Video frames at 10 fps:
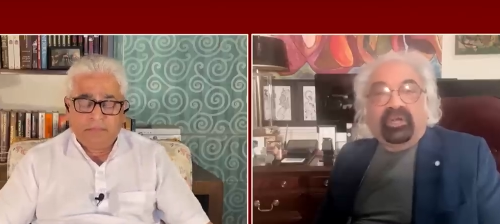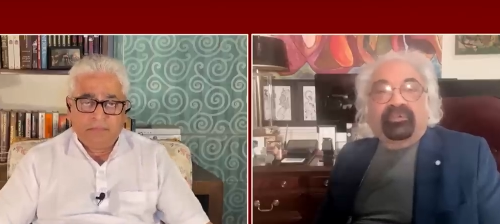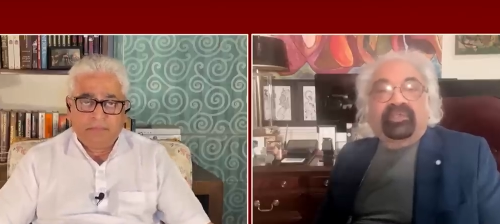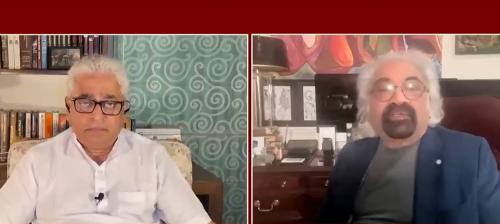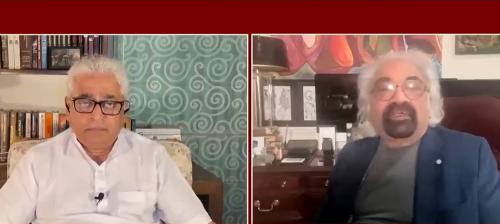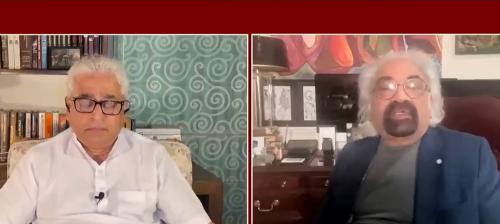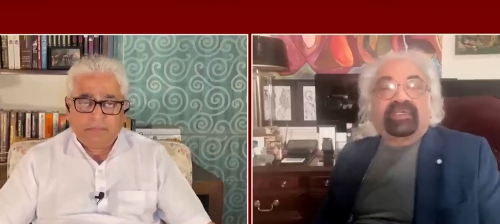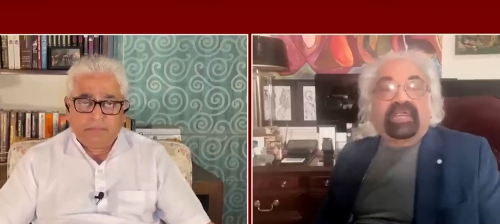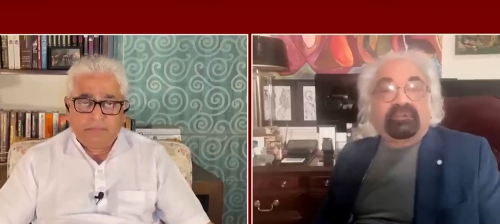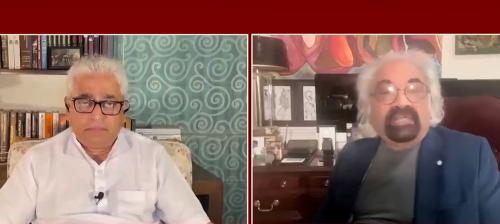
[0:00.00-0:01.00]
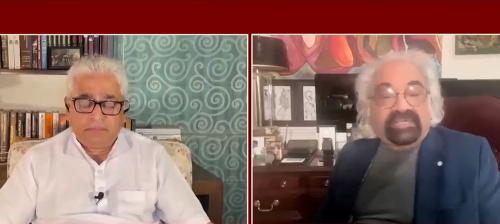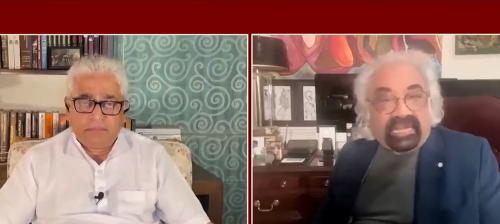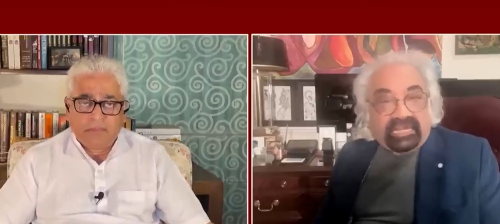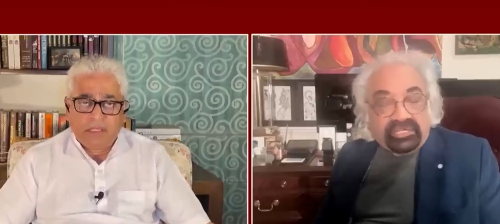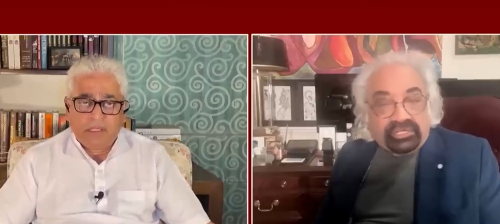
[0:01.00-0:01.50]
Speaker 1: the observation can be
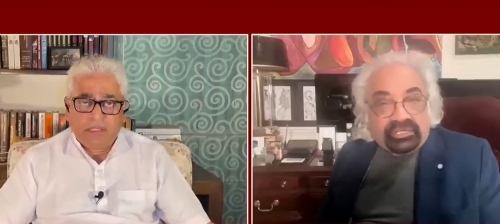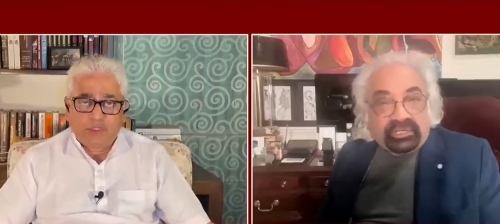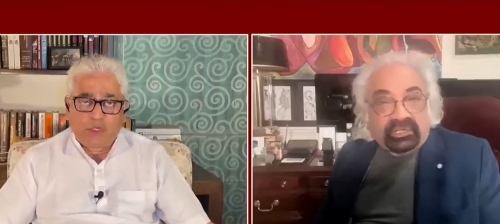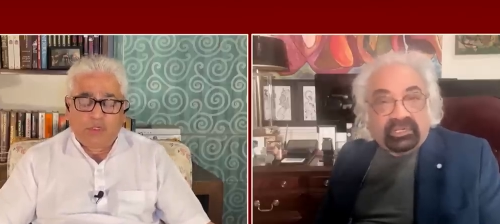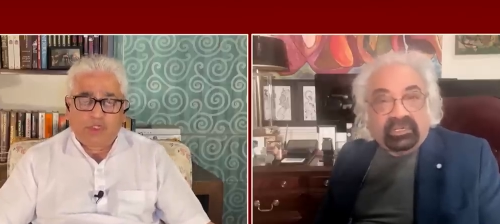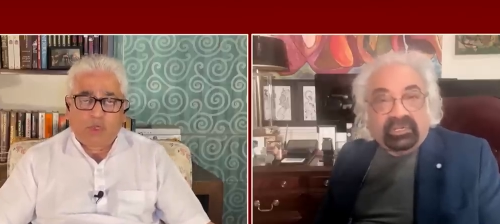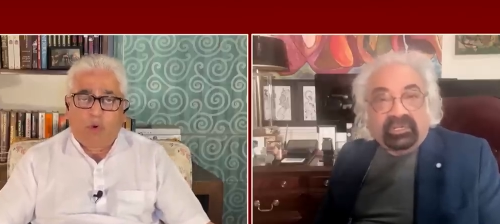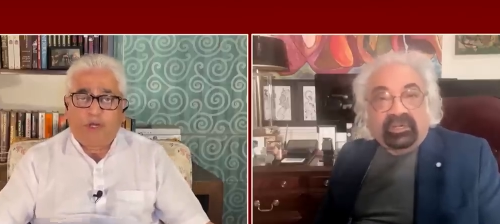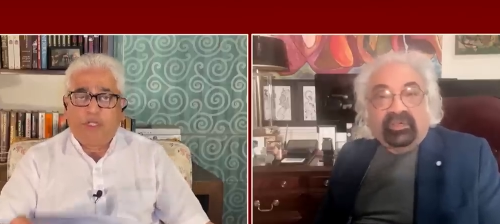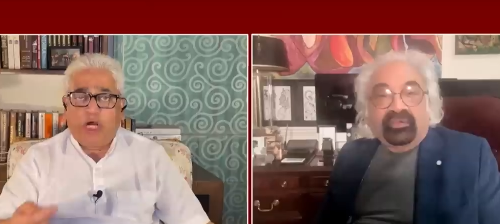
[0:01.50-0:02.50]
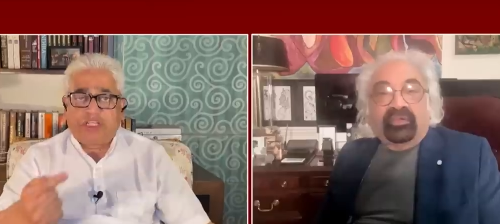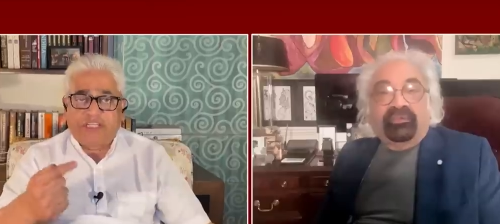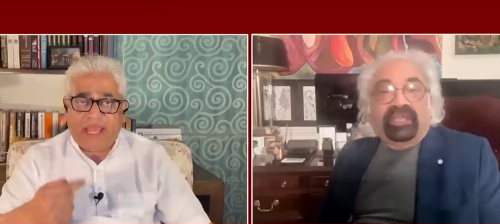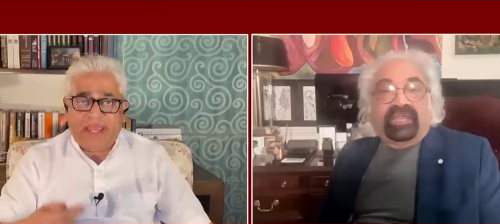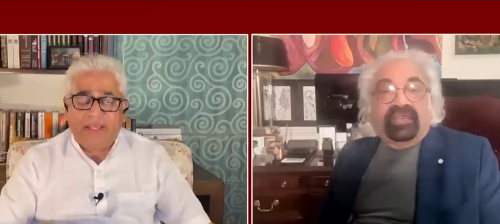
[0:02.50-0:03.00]
challenged. So, so what you are
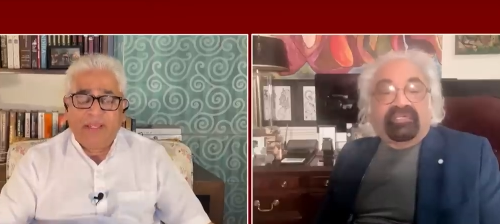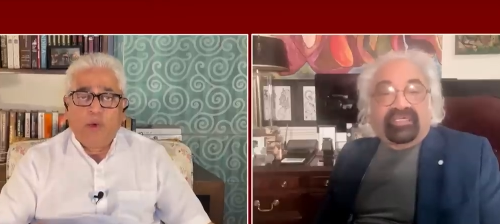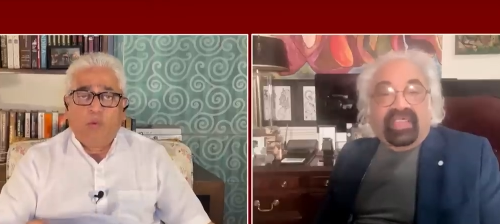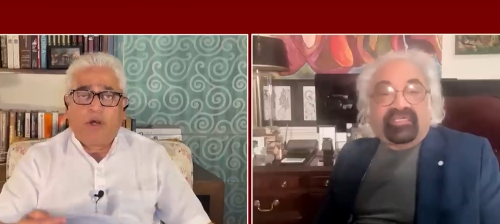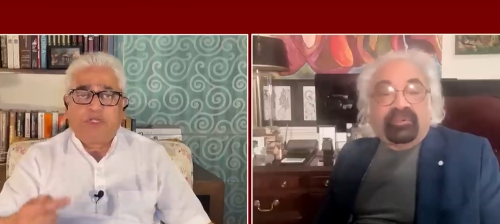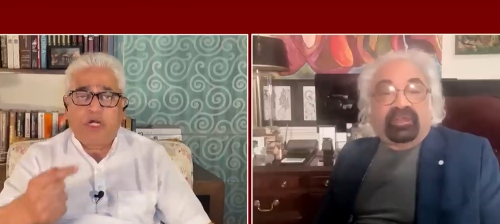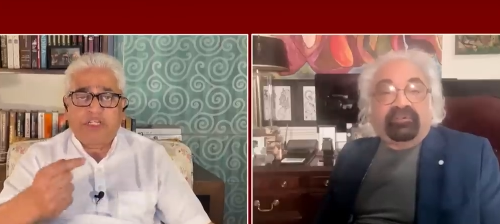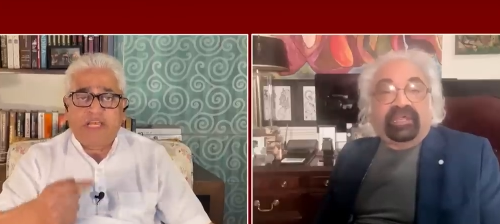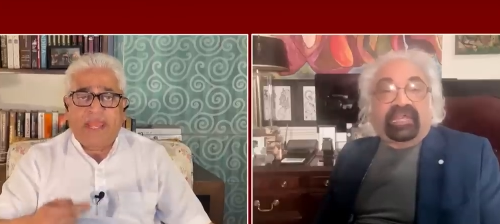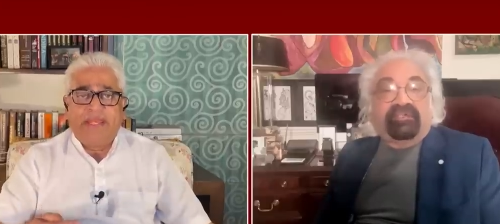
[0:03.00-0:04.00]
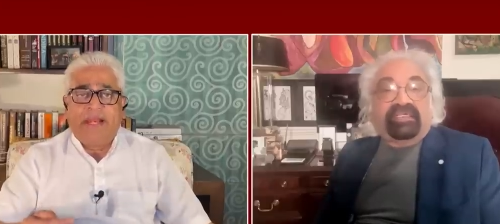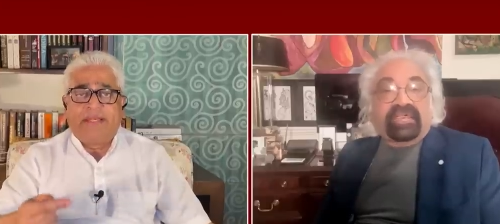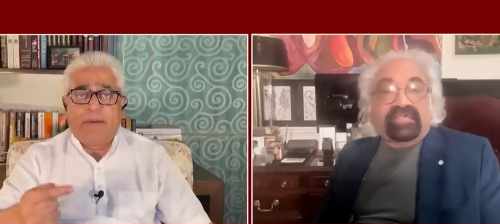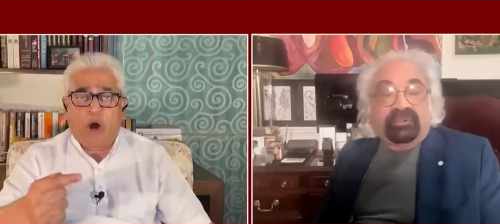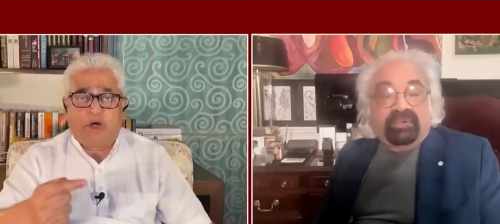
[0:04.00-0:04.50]
so saying, sensible, what you are saying in a,
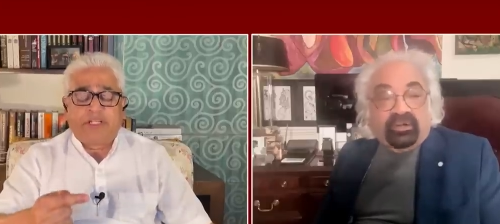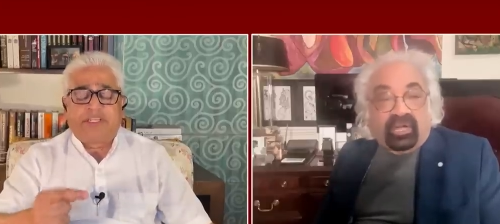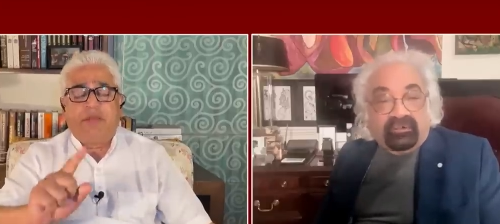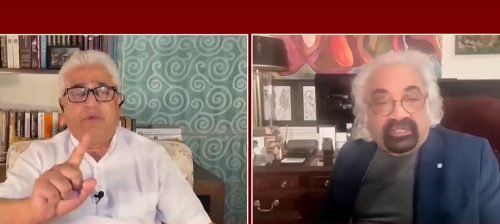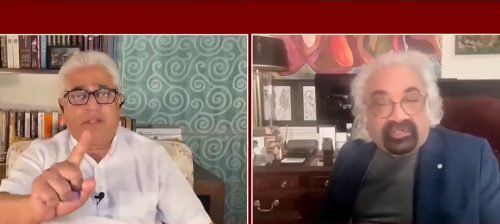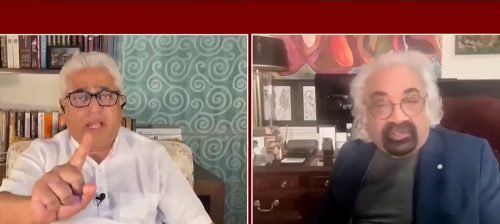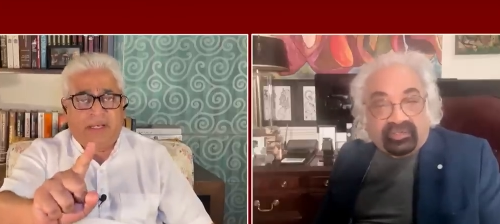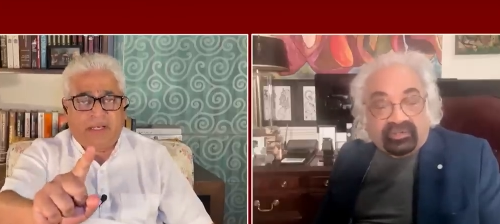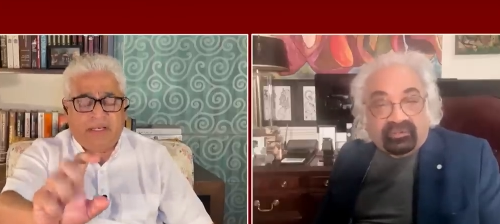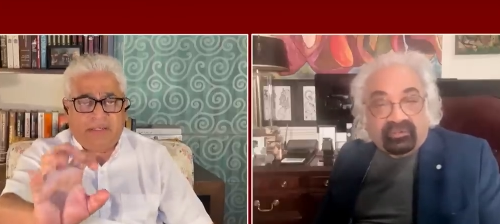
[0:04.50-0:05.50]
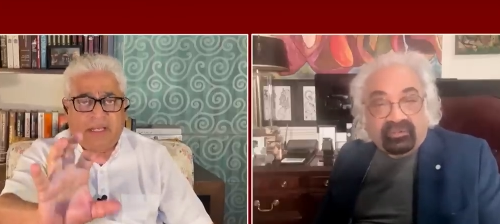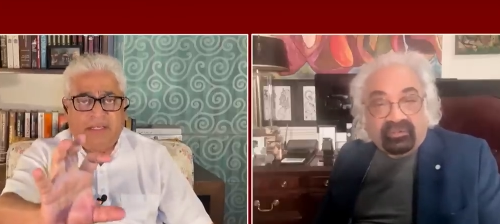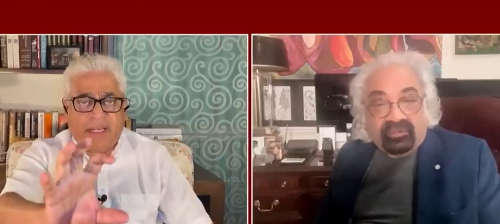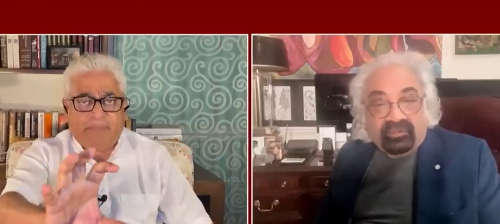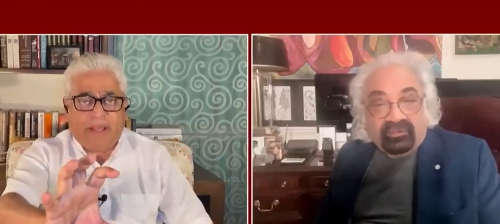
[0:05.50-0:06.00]
democracy, let,
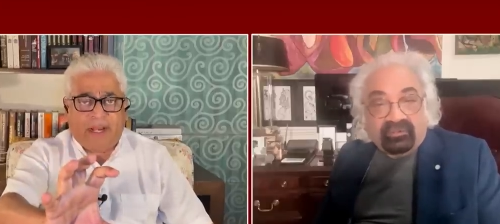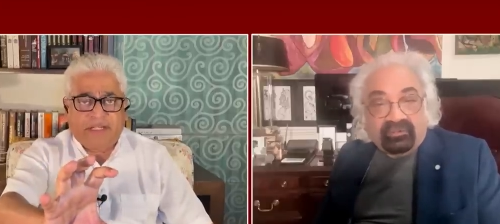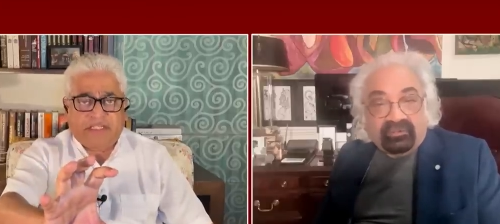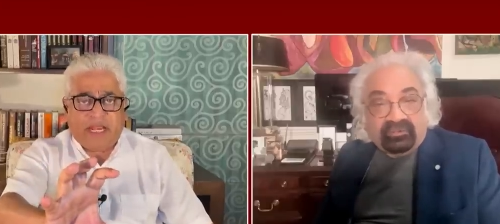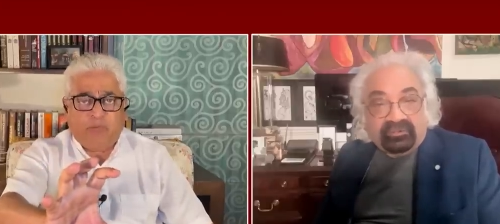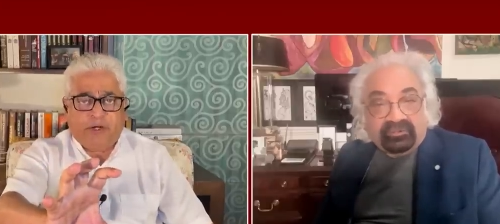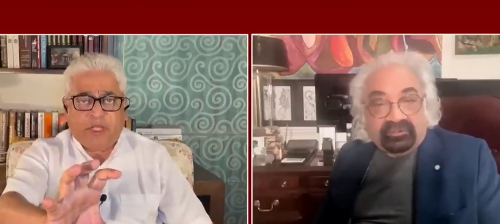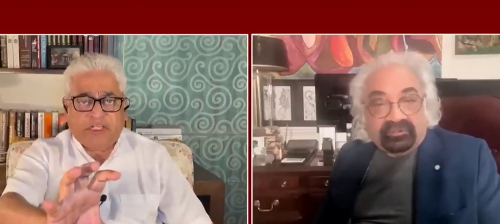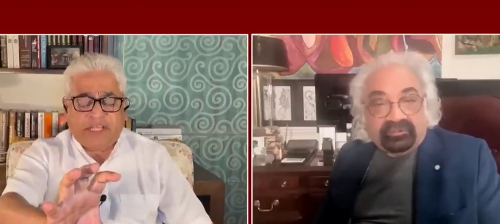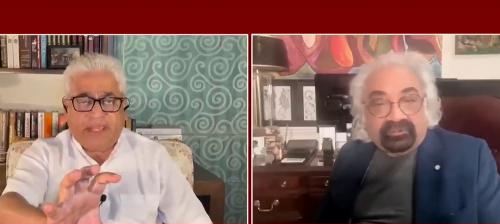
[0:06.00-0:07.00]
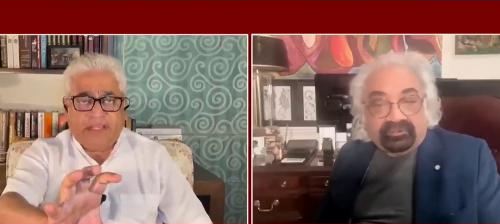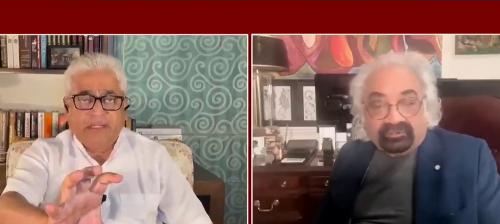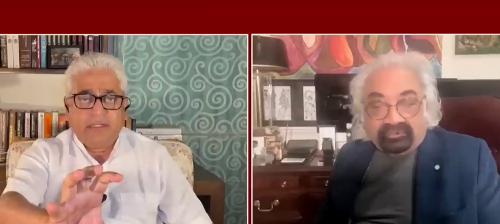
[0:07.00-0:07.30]
Speaker 2: let, let, me understand what you are saying.